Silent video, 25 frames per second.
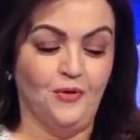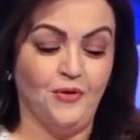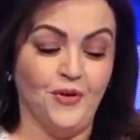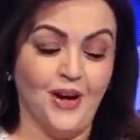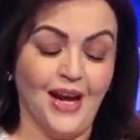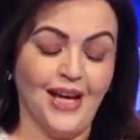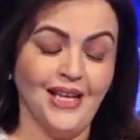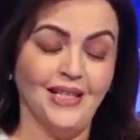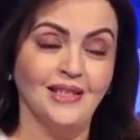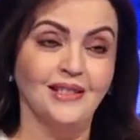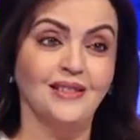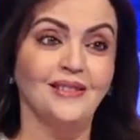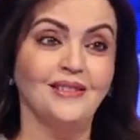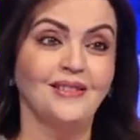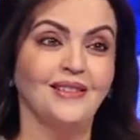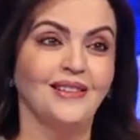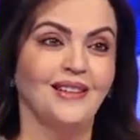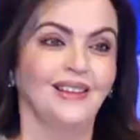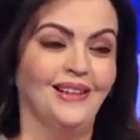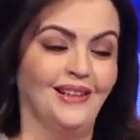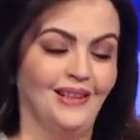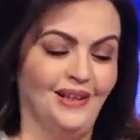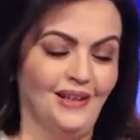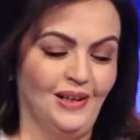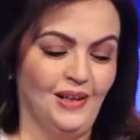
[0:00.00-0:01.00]
friends
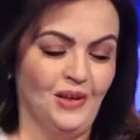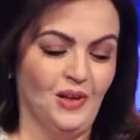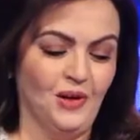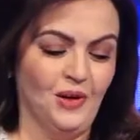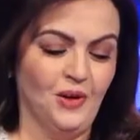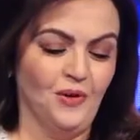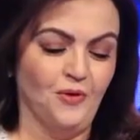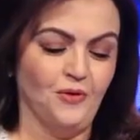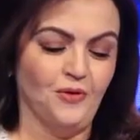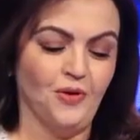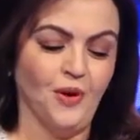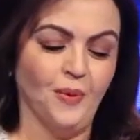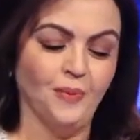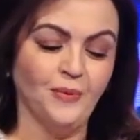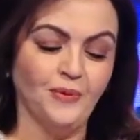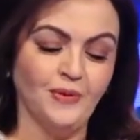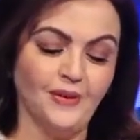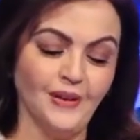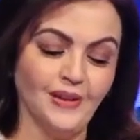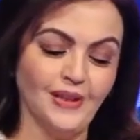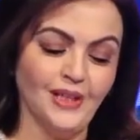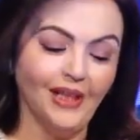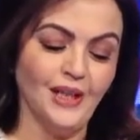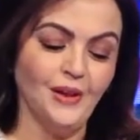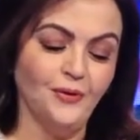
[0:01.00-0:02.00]
from
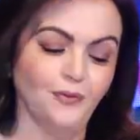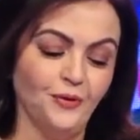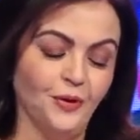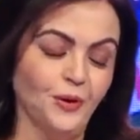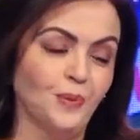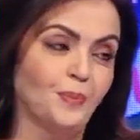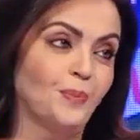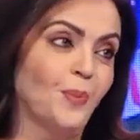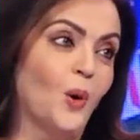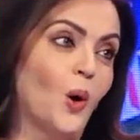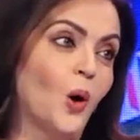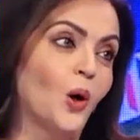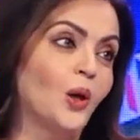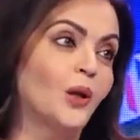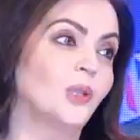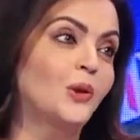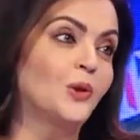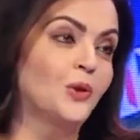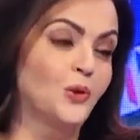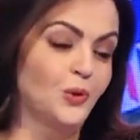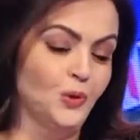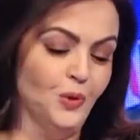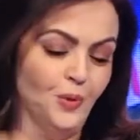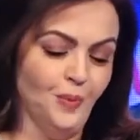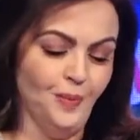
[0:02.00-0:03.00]
City Football
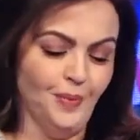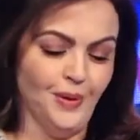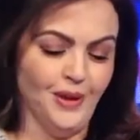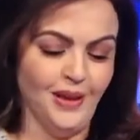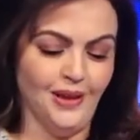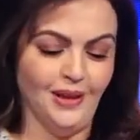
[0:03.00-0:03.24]
Group,